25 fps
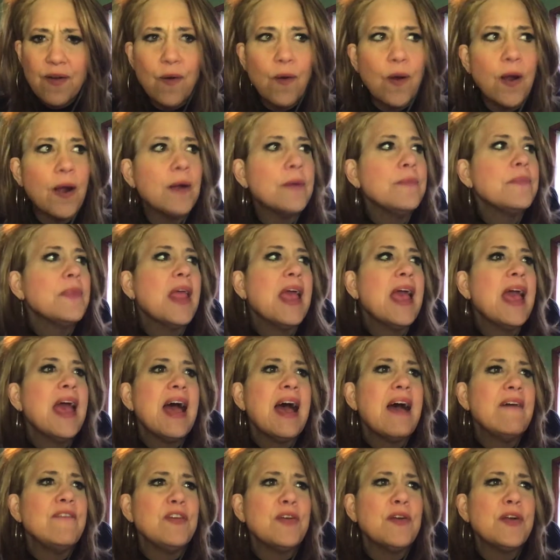Or
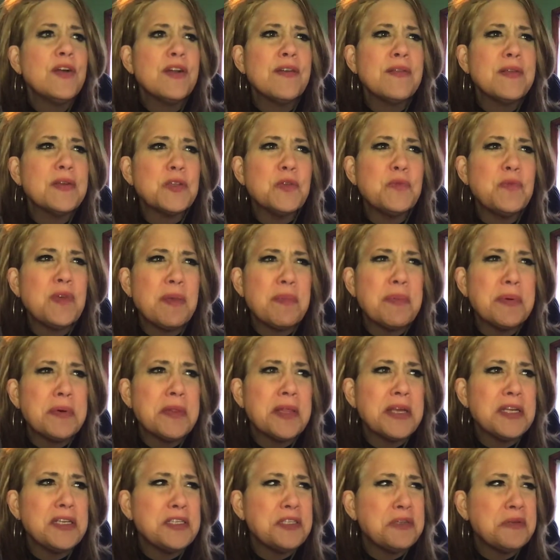have you heard of those people
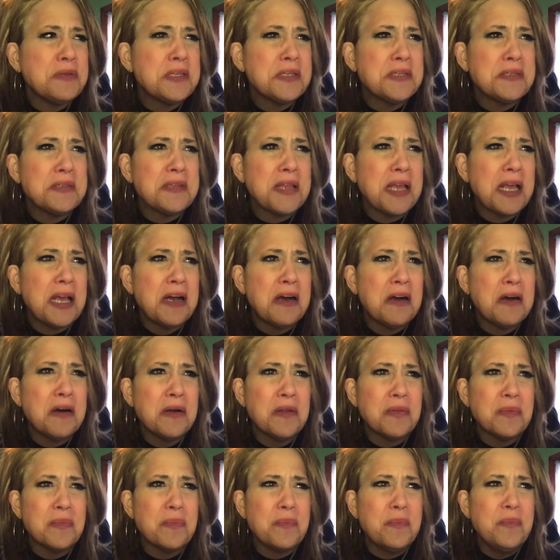that do this thing
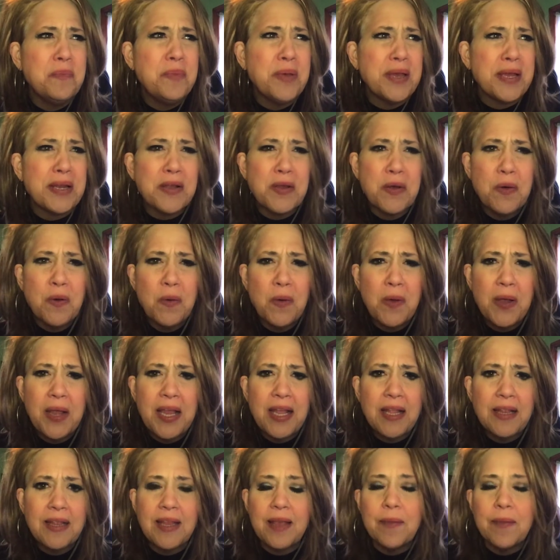called Bitcoin?